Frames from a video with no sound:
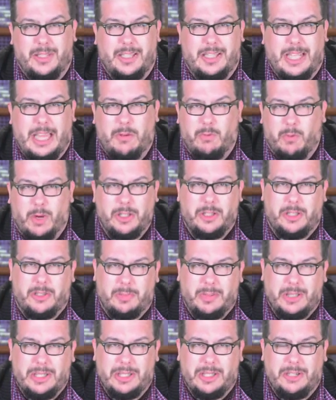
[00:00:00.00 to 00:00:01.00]
and they rushed to
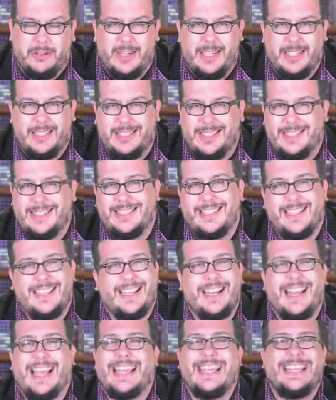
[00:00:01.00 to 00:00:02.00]
plead their innocence,
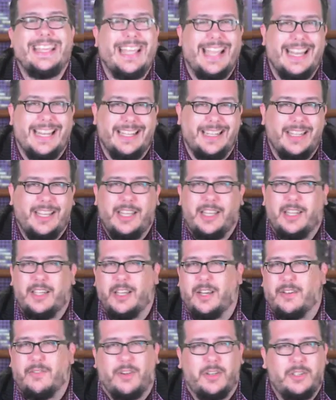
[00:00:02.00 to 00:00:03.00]
and I get it.
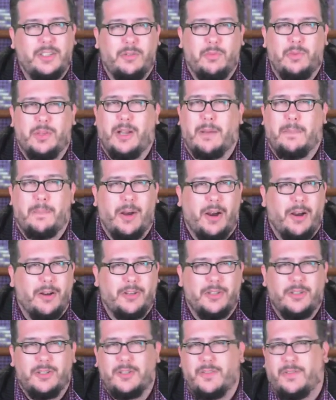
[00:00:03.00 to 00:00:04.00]
Confronted with our
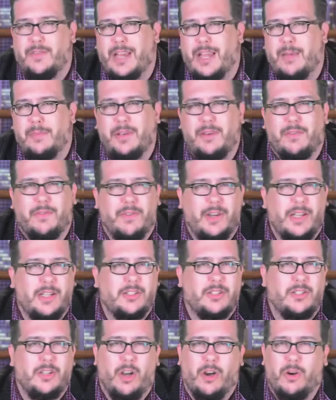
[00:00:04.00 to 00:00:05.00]
partners, family,
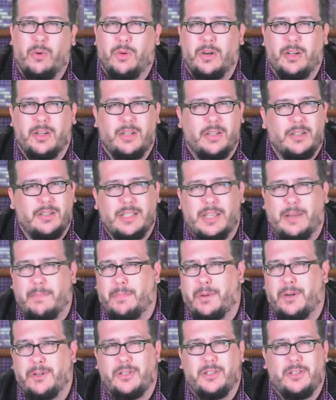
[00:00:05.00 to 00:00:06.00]
friends, co-workers, that
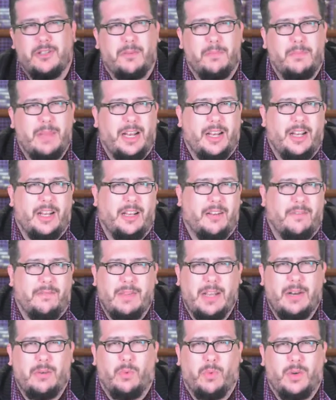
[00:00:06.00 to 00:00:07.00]
person you met at an
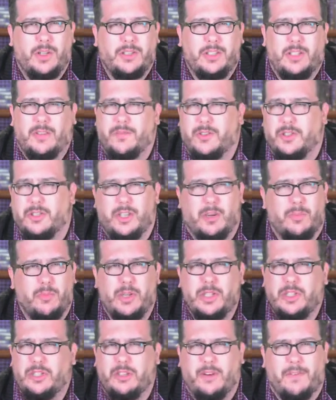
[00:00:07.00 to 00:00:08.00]
event once, and for some
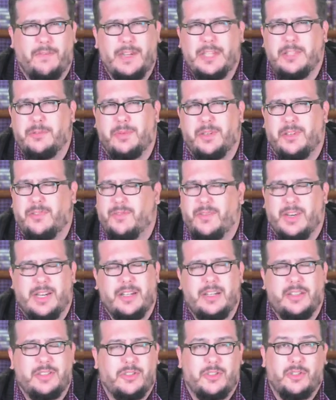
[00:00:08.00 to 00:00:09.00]
reason your Facebook
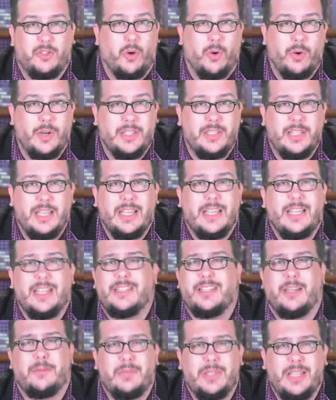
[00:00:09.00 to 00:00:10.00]
friend's stories,
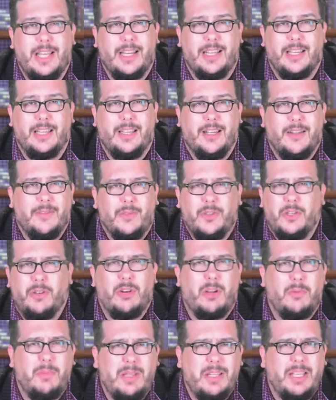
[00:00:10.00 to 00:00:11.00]
it's upsetting. You
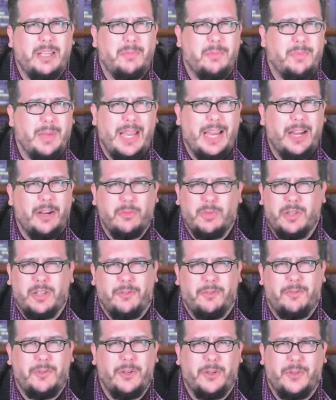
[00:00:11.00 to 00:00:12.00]
want to be compared with the
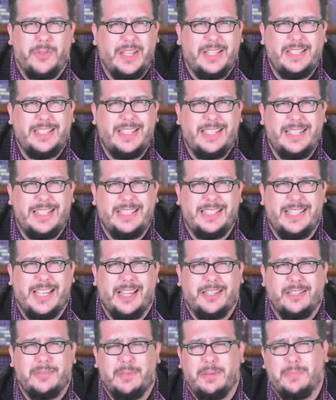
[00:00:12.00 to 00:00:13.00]
filth that did these
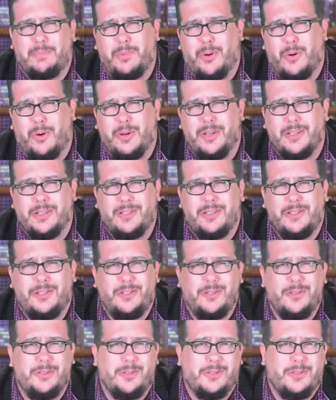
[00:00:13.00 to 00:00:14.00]
acts, but boys,
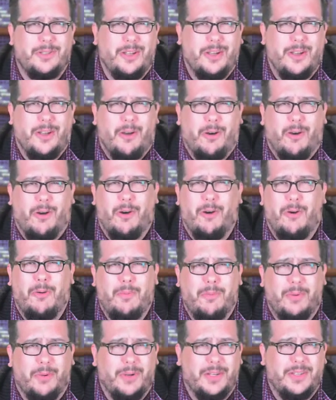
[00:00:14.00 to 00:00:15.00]
dudes,
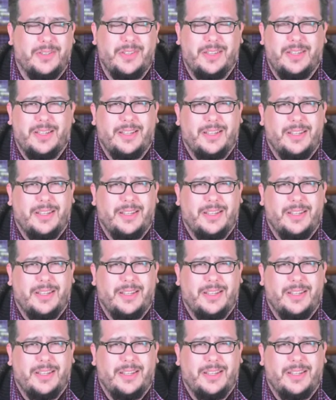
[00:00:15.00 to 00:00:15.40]
homeboys,